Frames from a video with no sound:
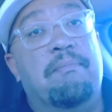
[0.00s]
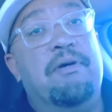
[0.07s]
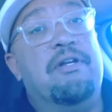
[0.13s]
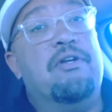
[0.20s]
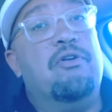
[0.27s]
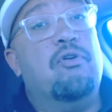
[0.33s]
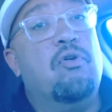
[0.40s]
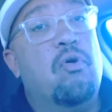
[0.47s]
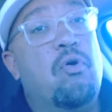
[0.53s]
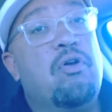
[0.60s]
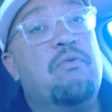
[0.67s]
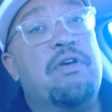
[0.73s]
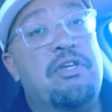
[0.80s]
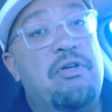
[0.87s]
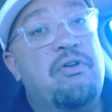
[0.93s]
But
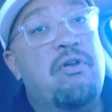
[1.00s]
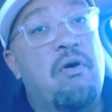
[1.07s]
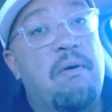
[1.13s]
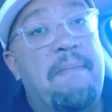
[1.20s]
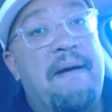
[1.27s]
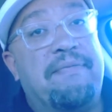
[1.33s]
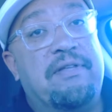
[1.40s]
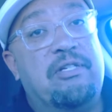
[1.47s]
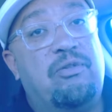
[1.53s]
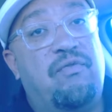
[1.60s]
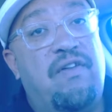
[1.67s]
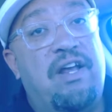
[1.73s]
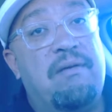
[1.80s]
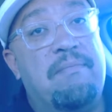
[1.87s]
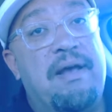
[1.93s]
knowing what you know about this
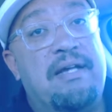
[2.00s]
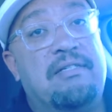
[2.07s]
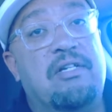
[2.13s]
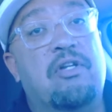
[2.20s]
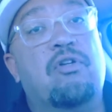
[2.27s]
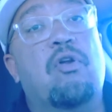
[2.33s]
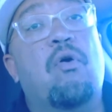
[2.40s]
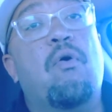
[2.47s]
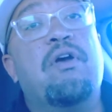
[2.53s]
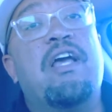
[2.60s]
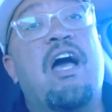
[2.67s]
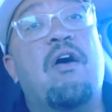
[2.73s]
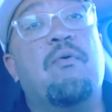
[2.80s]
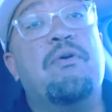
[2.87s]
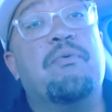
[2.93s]
fan base, and
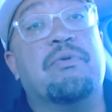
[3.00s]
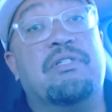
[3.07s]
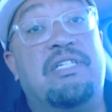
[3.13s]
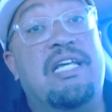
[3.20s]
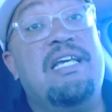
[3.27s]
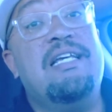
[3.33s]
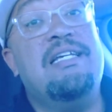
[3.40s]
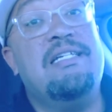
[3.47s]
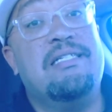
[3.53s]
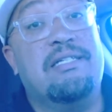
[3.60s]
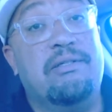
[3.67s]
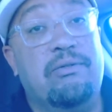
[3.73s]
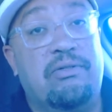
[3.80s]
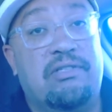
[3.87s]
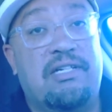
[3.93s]
knowing how we were
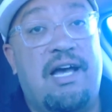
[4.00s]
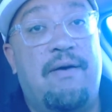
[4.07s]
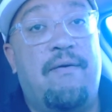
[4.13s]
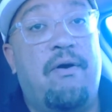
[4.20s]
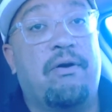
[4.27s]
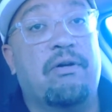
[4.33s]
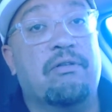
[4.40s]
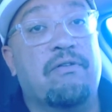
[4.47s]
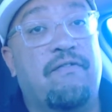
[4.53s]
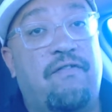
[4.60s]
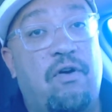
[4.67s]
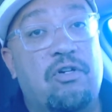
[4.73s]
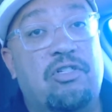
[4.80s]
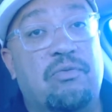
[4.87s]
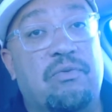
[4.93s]
teased Luke Skywalker in the
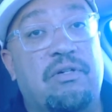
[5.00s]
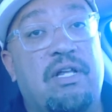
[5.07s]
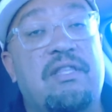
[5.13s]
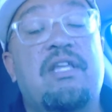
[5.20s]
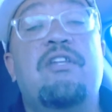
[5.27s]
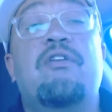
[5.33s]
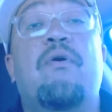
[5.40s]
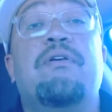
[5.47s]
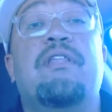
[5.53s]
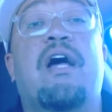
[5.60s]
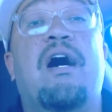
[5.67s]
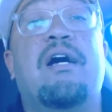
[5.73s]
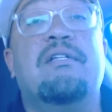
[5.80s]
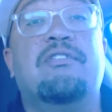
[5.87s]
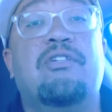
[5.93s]
first one, and then knowing
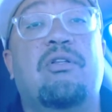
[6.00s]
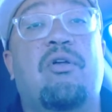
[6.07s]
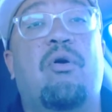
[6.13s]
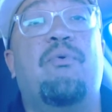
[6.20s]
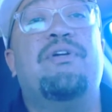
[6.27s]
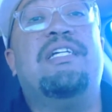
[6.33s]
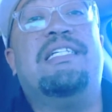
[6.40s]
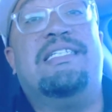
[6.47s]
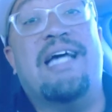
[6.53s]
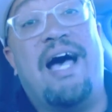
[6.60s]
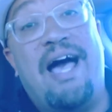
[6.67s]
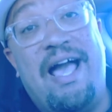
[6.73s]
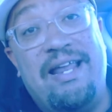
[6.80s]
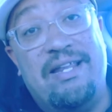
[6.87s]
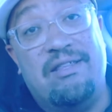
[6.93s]
that Han Solo already
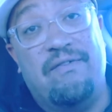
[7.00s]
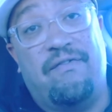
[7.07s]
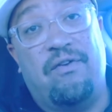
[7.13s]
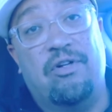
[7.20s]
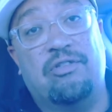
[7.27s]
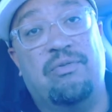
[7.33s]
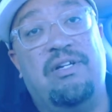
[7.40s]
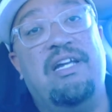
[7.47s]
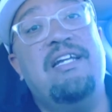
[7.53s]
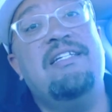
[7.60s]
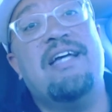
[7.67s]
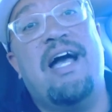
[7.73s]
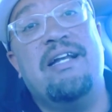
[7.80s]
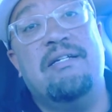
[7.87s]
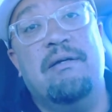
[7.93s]
died in the first one, he
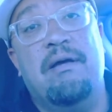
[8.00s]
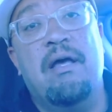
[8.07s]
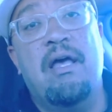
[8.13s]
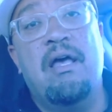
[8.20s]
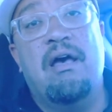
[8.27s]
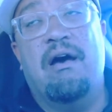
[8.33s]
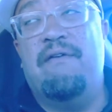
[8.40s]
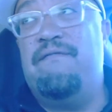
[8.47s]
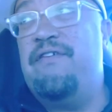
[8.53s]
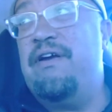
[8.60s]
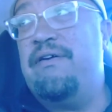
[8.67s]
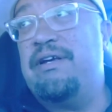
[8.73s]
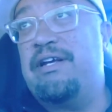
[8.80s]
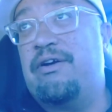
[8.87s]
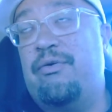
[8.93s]
died in a
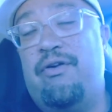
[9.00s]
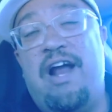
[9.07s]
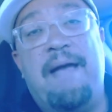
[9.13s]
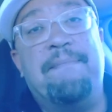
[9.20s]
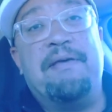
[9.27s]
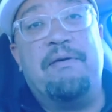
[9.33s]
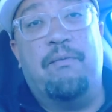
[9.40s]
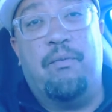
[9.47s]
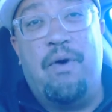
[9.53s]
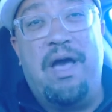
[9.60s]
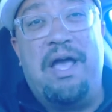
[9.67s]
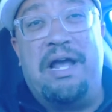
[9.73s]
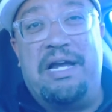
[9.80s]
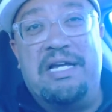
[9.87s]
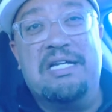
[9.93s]
very crappy
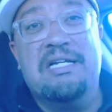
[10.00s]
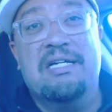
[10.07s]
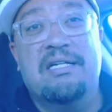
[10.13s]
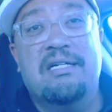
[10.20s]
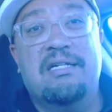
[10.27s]
way.